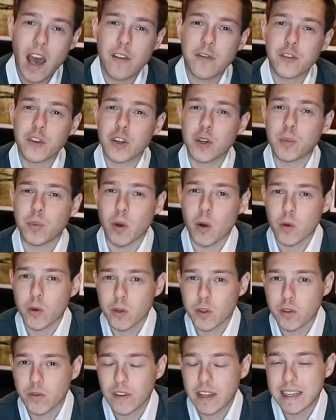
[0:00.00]
after your
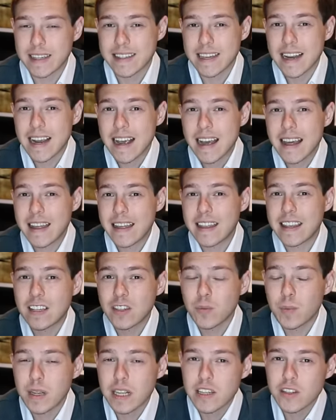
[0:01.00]
broker's fees,
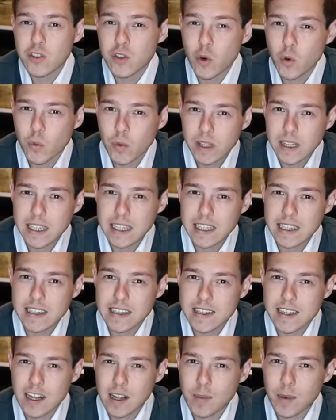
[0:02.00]
this means you'll really need
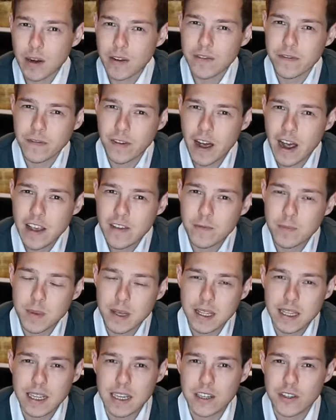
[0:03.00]
to sell about five
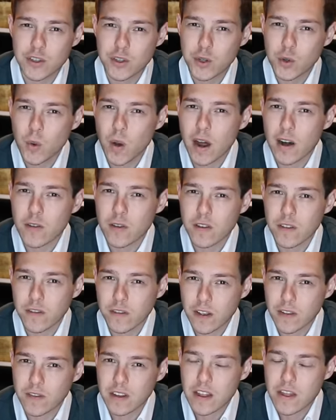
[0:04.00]
million two hundred
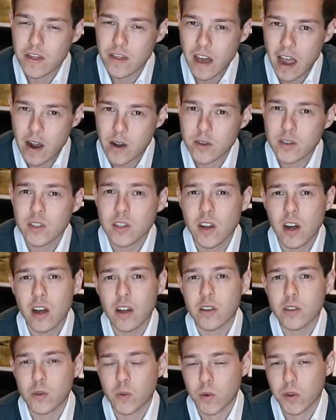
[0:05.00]
fifty thousand
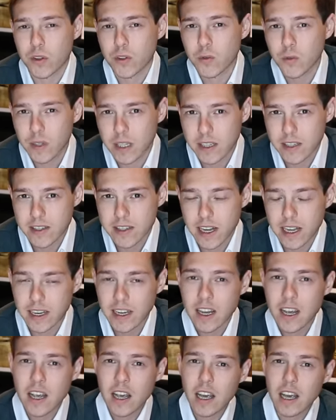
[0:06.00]
dollars worth of real
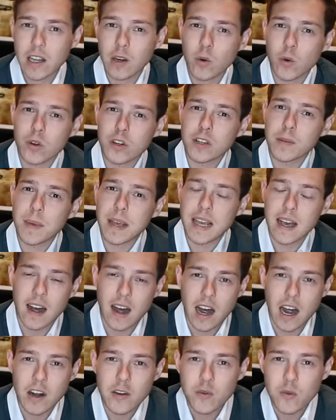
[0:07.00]
estate in order to make one
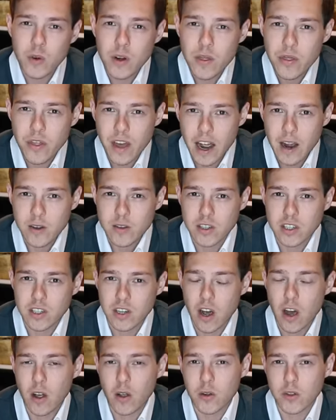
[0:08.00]
hundred thousand
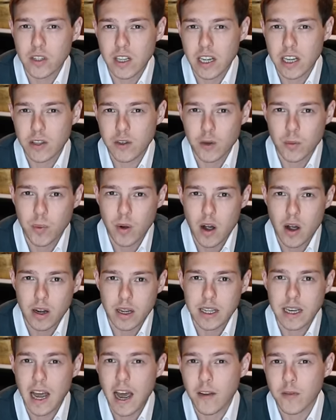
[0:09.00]
dollars in your
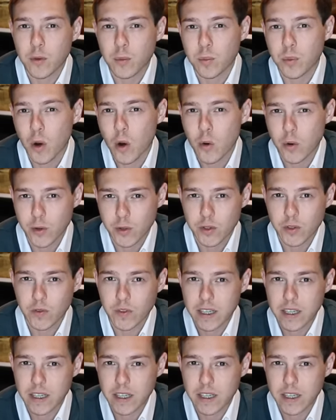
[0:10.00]
pocket after broker's